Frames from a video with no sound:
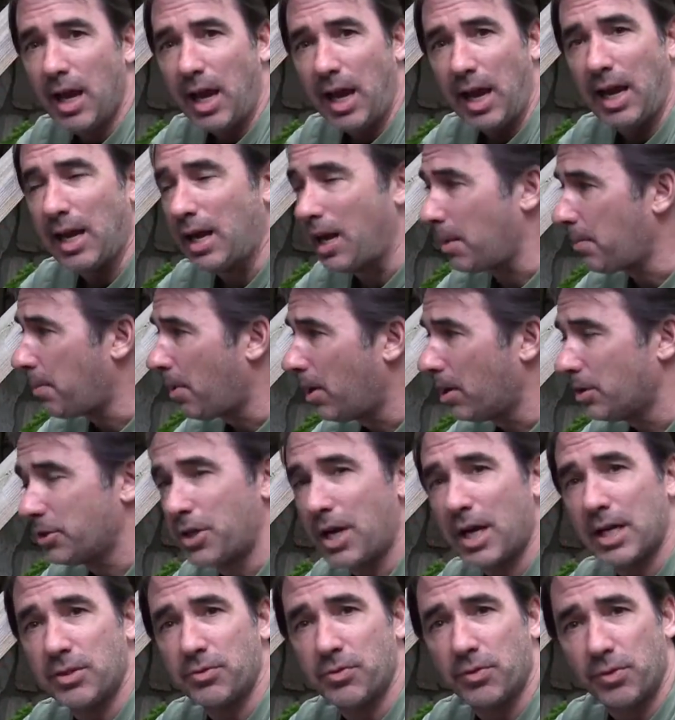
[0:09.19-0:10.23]
And I
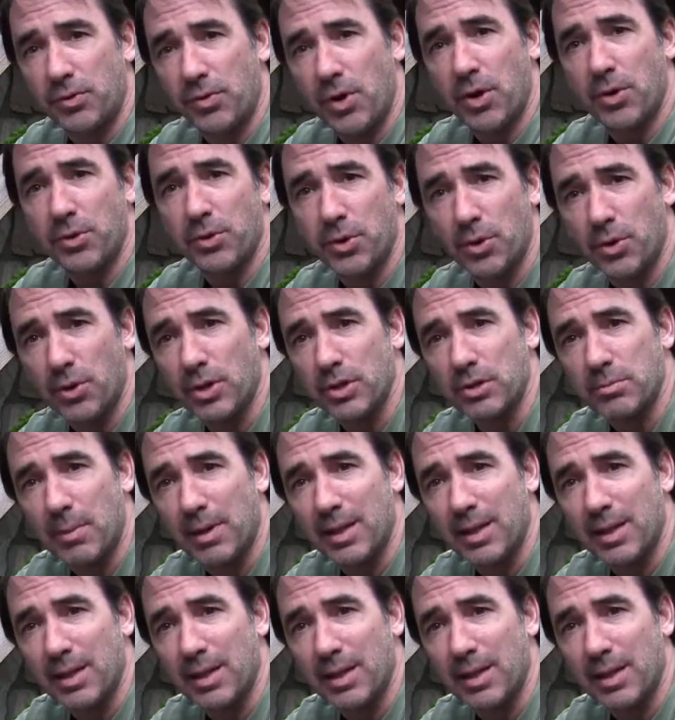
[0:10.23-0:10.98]
apologize for the road noise.